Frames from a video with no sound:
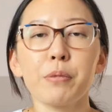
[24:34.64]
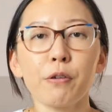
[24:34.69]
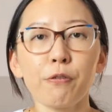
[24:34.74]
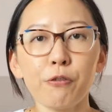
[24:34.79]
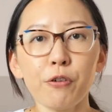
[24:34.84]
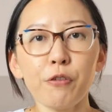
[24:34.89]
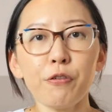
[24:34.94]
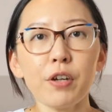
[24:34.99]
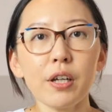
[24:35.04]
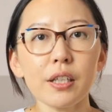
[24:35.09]

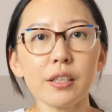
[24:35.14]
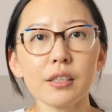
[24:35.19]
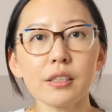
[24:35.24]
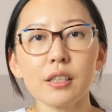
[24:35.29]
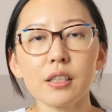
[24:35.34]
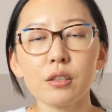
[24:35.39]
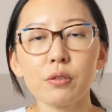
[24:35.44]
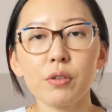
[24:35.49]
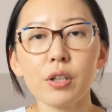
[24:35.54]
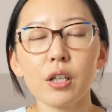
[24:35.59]
Before finishing
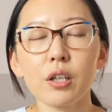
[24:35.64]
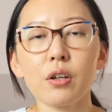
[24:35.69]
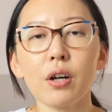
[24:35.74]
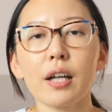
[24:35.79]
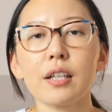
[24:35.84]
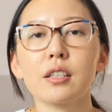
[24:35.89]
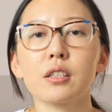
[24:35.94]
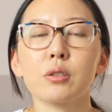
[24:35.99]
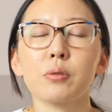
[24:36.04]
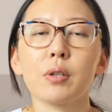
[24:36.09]
this video,
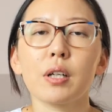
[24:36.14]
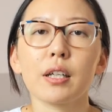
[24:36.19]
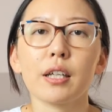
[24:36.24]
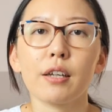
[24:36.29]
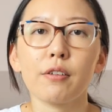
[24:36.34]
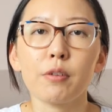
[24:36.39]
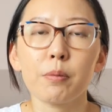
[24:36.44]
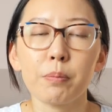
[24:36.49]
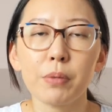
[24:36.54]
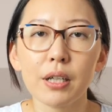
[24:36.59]
I just want to
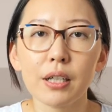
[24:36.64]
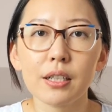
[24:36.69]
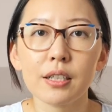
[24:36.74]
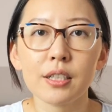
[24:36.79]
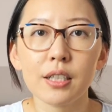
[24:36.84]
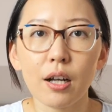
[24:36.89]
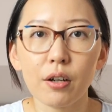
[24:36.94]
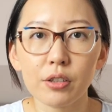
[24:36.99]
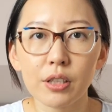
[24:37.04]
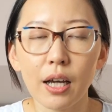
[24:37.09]
give a big
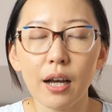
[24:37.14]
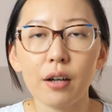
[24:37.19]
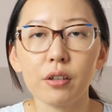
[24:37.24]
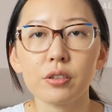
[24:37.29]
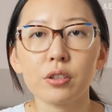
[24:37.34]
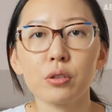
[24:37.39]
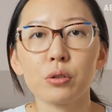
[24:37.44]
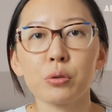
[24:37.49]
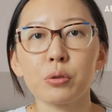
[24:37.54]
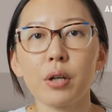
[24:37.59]
shout
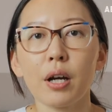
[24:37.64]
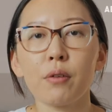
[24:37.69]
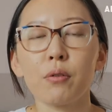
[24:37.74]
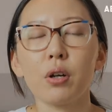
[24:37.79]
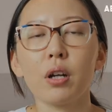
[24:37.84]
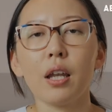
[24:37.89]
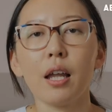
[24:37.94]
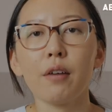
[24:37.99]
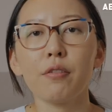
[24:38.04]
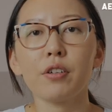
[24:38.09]
out to
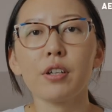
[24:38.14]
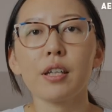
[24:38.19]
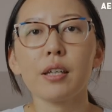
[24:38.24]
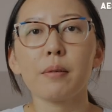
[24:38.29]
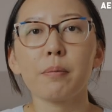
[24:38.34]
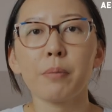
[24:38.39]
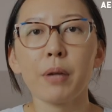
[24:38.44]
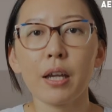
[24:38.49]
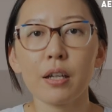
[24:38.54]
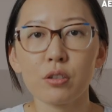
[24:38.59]
our
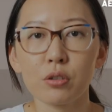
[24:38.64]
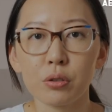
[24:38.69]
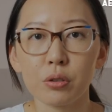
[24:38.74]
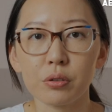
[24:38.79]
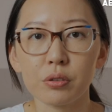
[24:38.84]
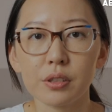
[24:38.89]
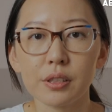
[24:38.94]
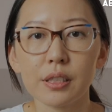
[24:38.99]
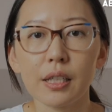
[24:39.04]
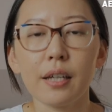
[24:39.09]
lovely
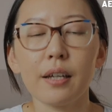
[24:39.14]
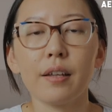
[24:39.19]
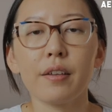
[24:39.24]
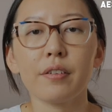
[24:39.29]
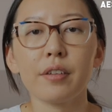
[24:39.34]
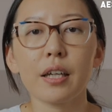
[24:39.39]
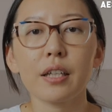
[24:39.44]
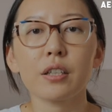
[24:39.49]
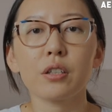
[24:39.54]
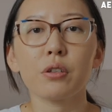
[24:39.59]
patrons.
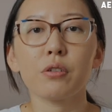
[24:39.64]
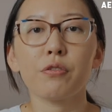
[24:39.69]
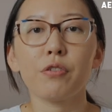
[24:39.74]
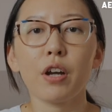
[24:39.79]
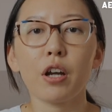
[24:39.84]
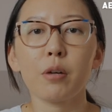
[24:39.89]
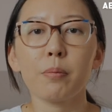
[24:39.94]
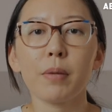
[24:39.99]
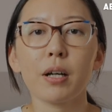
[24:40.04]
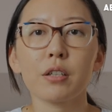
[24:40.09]
Thank you
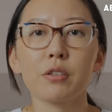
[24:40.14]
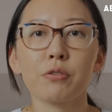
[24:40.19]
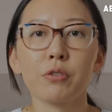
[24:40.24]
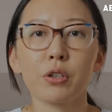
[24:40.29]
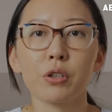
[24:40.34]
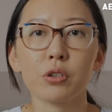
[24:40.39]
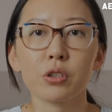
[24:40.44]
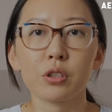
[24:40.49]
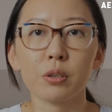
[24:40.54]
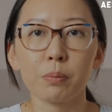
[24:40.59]
very much
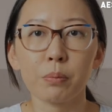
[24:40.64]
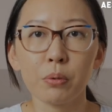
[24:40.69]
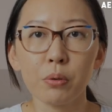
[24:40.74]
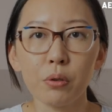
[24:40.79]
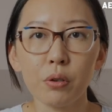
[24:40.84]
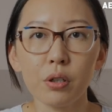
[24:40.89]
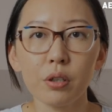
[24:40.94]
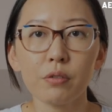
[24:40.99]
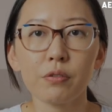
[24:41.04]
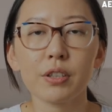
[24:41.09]
for your
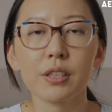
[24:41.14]
support.